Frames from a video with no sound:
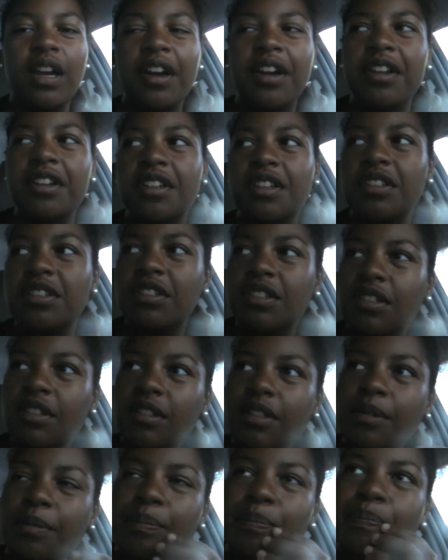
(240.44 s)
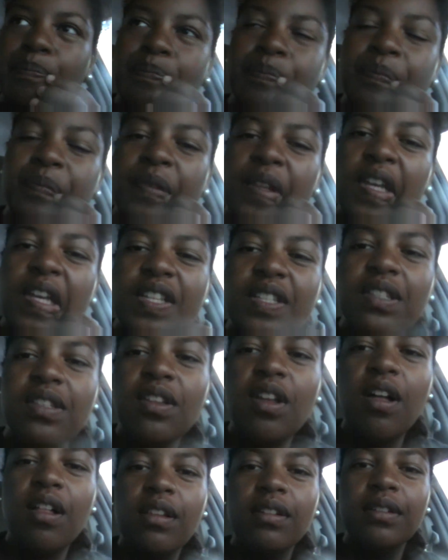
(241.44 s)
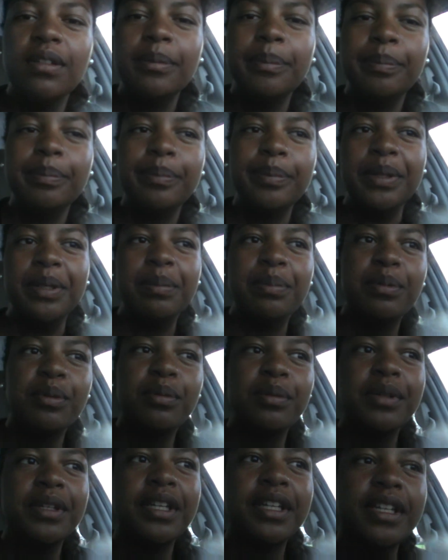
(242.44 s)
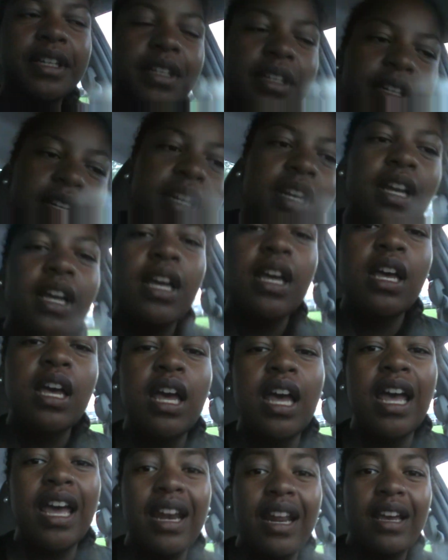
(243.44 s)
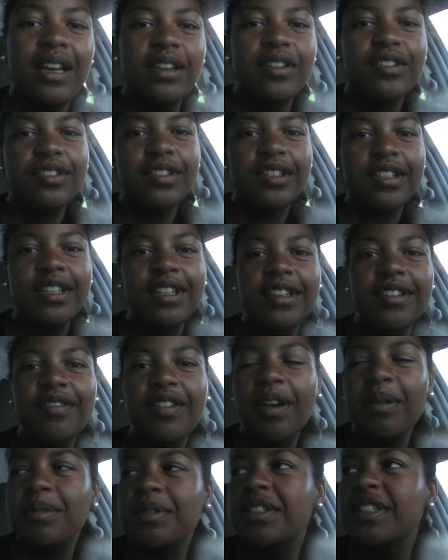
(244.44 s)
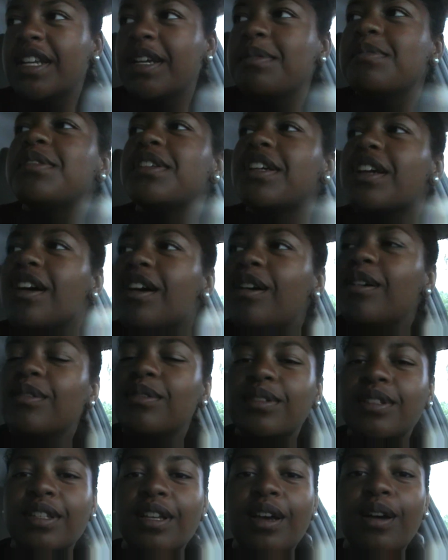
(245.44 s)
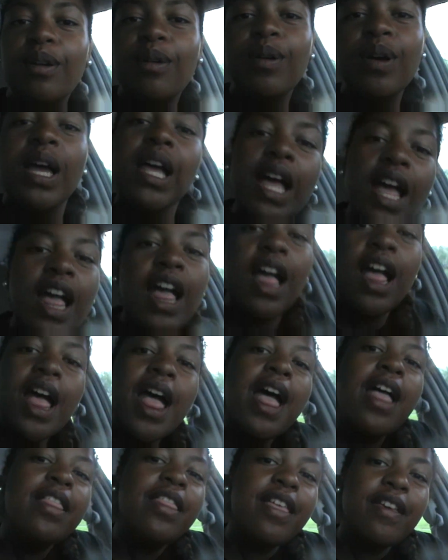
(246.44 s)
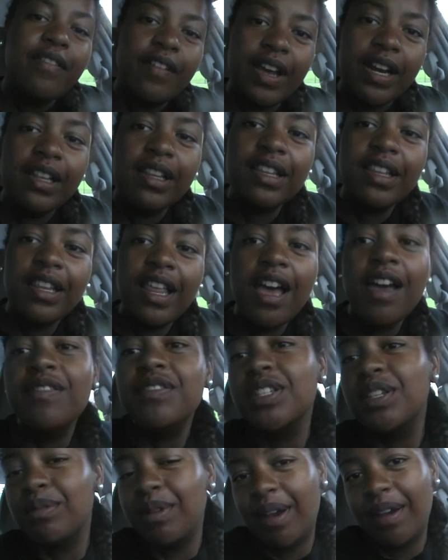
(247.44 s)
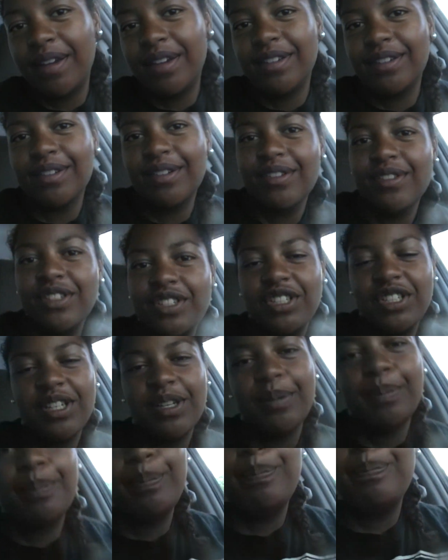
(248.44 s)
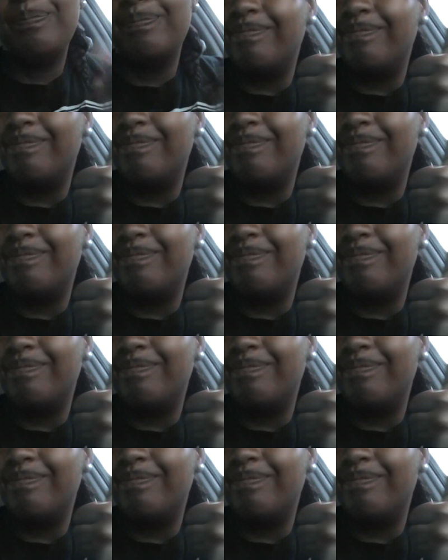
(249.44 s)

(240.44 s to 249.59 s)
air conditioner installer people were here and I couldn't leave, I wasn't able to go, so they finally left, so now I can go to the gym.